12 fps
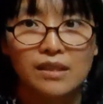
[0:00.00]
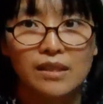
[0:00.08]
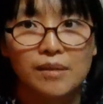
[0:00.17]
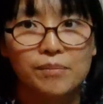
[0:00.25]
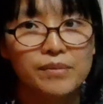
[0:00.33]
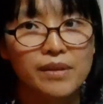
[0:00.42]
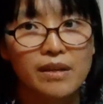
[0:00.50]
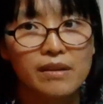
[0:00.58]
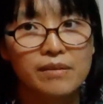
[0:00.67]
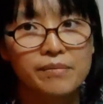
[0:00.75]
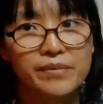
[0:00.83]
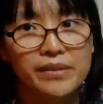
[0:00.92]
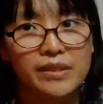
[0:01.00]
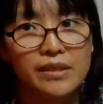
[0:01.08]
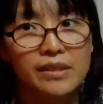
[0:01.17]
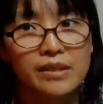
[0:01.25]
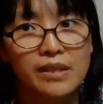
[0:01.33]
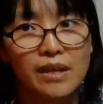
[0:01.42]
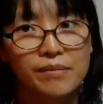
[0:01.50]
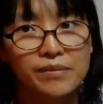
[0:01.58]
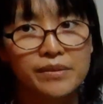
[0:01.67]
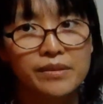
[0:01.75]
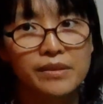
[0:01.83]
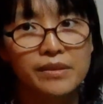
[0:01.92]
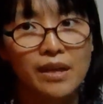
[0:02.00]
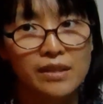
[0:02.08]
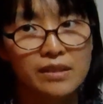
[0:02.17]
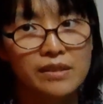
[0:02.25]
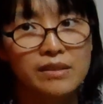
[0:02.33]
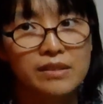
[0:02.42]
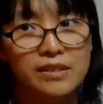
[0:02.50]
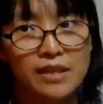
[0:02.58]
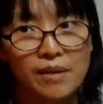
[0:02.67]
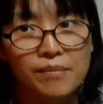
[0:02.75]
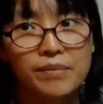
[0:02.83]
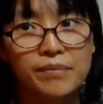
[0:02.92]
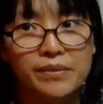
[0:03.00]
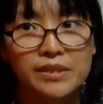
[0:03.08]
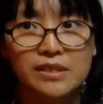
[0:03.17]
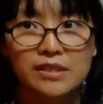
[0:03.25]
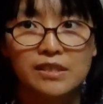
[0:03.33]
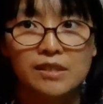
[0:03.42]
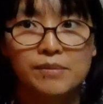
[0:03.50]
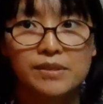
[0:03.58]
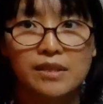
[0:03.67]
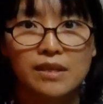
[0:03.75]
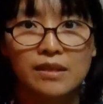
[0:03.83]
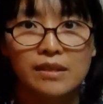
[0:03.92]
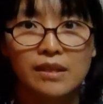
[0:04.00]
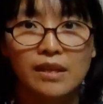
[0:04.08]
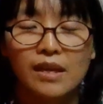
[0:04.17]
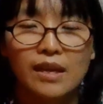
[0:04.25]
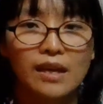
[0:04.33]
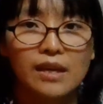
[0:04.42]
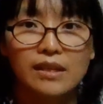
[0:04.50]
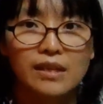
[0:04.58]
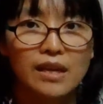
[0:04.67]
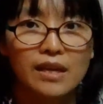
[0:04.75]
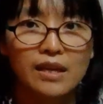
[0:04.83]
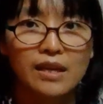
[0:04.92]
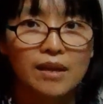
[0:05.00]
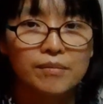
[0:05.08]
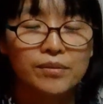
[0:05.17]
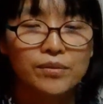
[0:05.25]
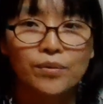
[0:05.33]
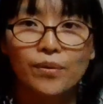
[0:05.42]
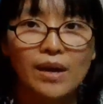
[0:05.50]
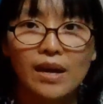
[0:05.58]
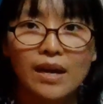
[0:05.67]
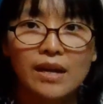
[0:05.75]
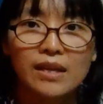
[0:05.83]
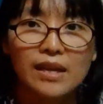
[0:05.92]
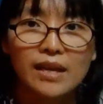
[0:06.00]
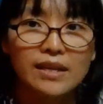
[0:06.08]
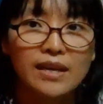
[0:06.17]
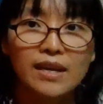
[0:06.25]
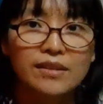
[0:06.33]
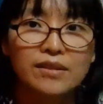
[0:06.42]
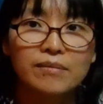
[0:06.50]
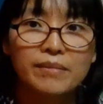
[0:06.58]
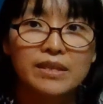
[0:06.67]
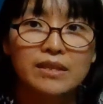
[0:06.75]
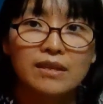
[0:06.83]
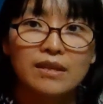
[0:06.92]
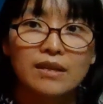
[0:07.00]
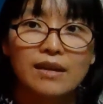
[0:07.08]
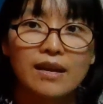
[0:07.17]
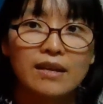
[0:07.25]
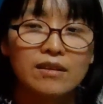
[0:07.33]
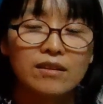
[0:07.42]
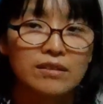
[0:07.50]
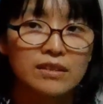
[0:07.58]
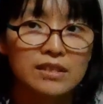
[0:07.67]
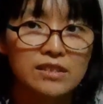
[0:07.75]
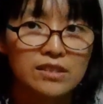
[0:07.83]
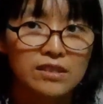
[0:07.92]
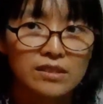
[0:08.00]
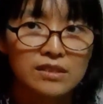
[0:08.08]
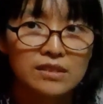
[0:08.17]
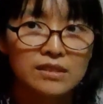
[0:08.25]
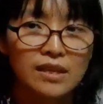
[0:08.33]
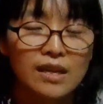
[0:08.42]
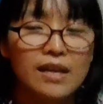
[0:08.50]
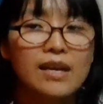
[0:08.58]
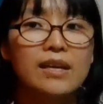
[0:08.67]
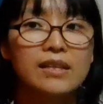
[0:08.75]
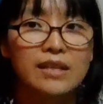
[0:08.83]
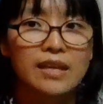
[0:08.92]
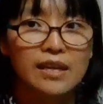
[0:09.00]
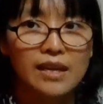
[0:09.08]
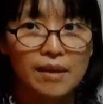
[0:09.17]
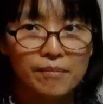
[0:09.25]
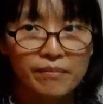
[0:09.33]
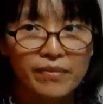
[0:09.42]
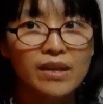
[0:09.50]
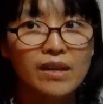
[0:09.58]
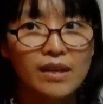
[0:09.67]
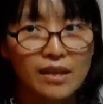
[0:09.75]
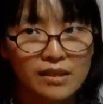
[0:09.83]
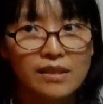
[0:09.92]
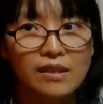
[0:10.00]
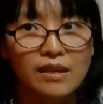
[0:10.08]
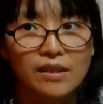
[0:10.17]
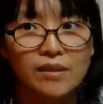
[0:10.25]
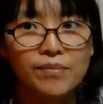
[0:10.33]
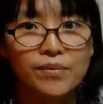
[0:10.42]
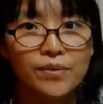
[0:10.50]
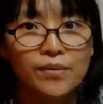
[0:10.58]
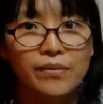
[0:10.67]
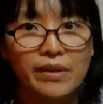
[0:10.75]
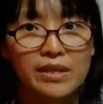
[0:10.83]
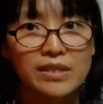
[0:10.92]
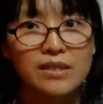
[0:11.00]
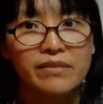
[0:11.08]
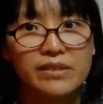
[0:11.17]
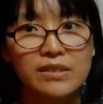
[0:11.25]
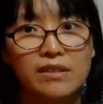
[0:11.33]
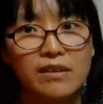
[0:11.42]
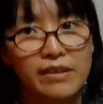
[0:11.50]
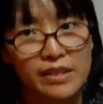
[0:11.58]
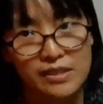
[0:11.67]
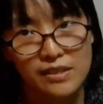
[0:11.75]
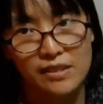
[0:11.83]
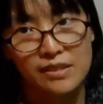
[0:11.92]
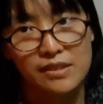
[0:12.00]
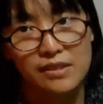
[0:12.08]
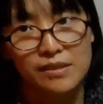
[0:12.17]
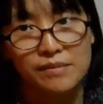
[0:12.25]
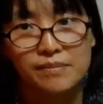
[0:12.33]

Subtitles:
if they have had a stable prescription and they have no any other medical eye conditions, they can be candidate for laser vision corrections.